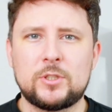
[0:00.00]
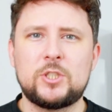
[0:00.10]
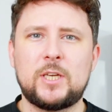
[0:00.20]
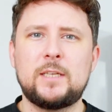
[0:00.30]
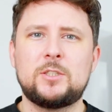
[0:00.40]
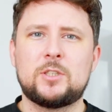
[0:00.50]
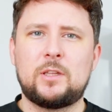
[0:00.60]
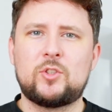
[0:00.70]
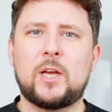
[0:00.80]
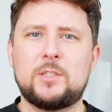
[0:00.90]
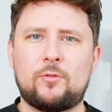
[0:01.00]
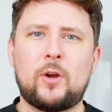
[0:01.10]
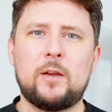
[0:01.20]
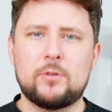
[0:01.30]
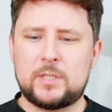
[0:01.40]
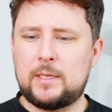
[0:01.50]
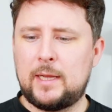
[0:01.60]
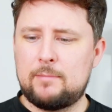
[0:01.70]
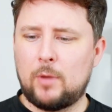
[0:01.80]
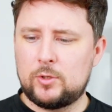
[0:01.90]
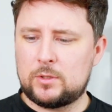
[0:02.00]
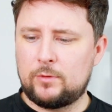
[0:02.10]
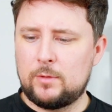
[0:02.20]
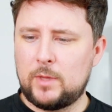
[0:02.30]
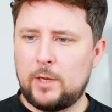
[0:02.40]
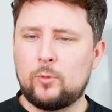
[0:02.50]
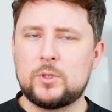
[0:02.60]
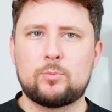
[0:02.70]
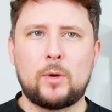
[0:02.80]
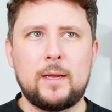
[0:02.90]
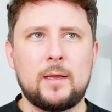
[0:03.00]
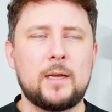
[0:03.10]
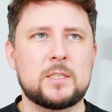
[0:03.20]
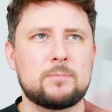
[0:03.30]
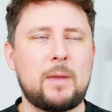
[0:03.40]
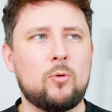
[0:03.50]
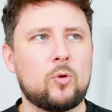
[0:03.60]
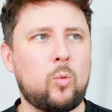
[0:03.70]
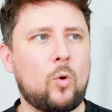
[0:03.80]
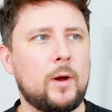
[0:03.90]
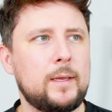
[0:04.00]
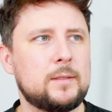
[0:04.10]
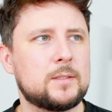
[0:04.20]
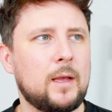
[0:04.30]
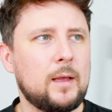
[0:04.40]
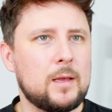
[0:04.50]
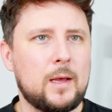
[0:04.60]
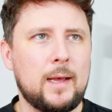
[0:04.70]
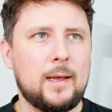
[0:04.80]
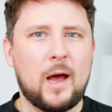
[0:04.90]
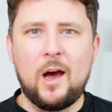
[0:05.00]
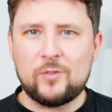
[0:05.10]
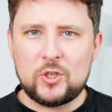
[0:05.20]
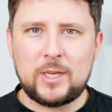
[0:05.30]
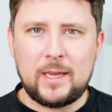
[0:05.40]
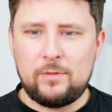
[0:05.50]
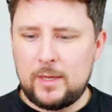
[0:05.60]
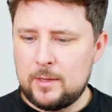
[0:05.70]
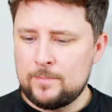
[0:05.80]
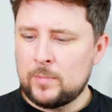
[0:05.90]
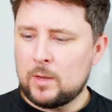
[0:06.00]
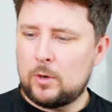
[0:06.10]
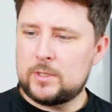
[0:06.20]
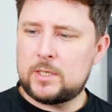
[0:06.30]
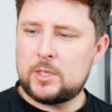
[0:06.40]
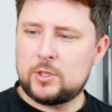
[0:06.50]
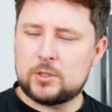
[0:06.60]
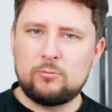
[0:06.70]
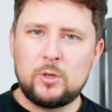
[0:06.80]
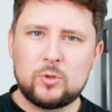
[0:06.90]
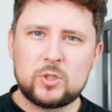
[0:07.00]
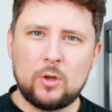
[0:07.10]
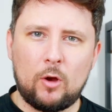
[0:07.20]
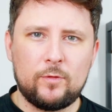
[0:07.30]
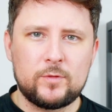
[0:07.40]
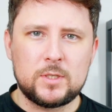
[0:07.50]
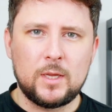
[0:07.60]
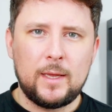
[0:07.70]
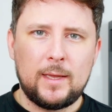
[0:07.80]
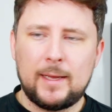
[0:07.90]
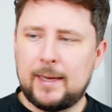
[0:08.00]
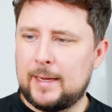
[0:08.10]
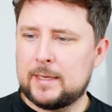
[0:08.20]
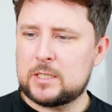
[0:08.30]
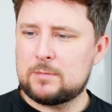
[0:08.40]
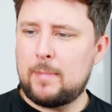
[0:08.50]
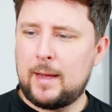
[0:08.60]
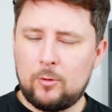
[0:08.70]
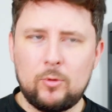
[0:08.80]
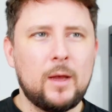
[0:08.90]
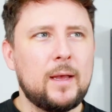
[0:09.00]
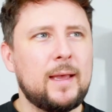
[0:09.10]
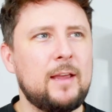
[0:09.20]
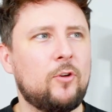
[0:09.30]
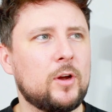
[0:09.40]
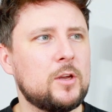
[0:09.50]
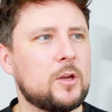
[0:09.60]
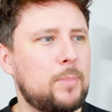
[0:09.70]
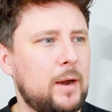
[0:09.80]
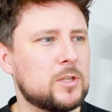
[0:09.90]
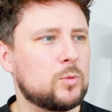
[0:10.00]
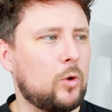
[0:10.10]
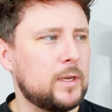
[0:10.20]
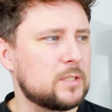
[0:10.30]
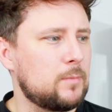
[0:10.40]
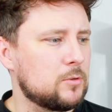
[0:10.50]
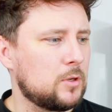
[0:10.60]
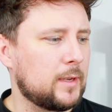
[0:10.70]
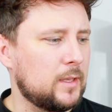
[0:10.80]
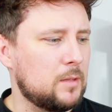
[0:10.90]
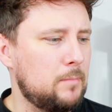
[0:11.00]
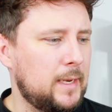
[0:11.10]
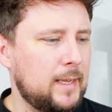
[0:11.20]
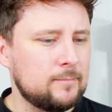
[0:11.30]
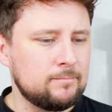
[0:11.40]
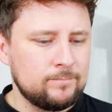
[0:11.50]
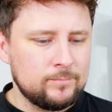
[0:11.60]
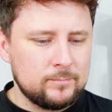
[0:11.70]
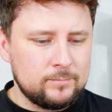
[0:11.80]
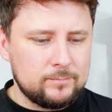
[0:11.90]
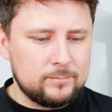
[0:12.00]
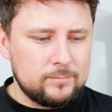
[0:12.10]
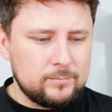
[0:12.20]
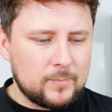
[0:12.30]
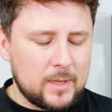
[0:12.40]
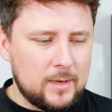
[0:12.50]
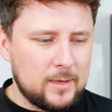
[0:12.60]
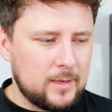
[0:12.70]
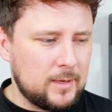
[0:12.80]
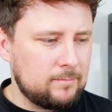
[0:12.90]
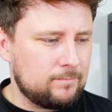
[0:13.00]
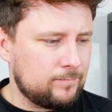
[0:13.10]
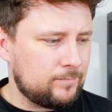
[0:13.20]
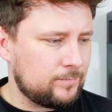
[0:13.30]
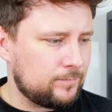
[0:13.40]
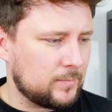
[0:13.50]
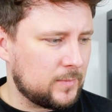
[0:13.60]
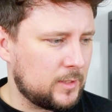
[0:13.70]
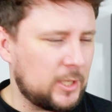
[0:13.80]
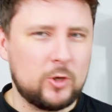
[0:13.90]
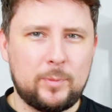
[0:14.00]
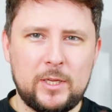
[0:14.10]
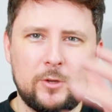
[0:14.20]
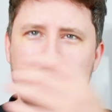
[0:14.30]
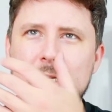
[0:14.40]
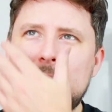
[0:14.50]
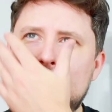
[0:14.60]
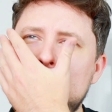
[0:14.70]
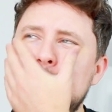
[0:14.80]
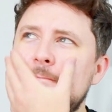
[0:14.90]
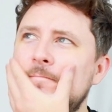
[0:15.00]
has changed. So they've changed the fragrance in most of them. The other one smelled quite aftershavey, whereas this is just a real soft smell. If I can compare it to what it smells like at the minute that you'll be using,